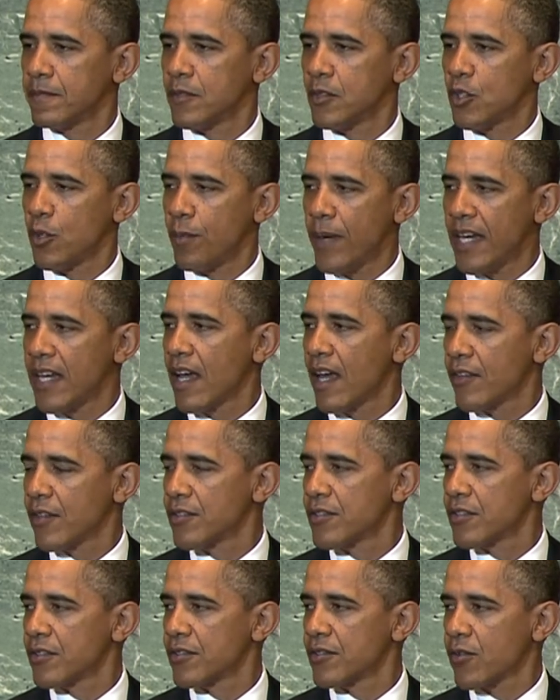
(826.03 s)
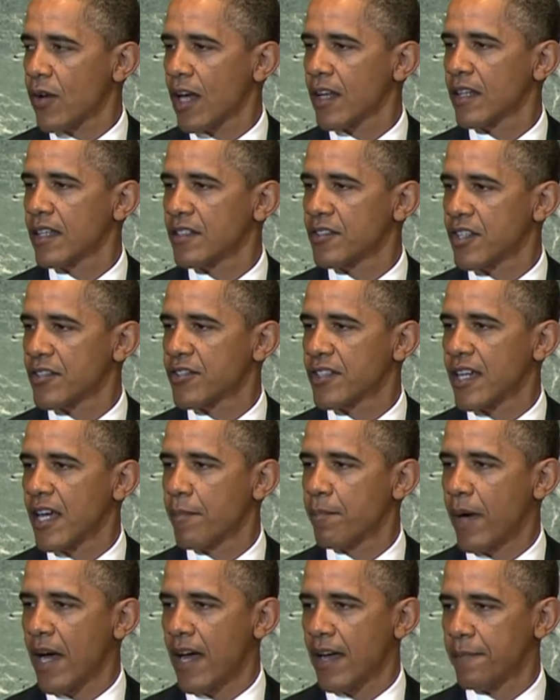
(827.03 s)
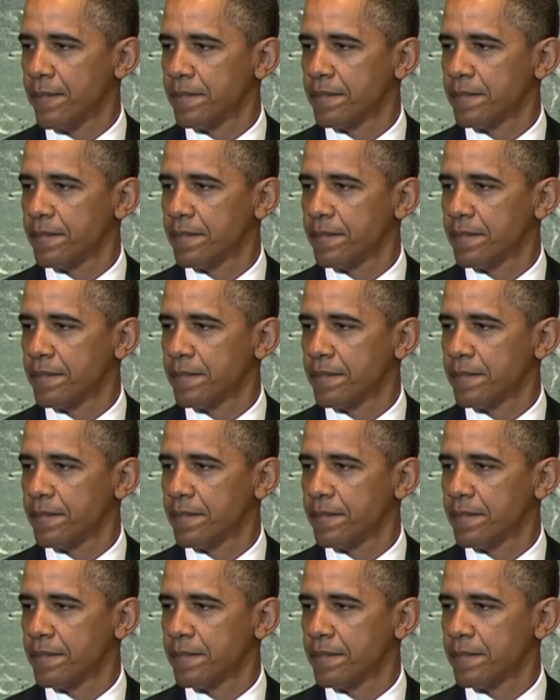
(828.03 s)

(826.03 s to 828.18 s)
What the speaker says: Too many others are struggling just to get by.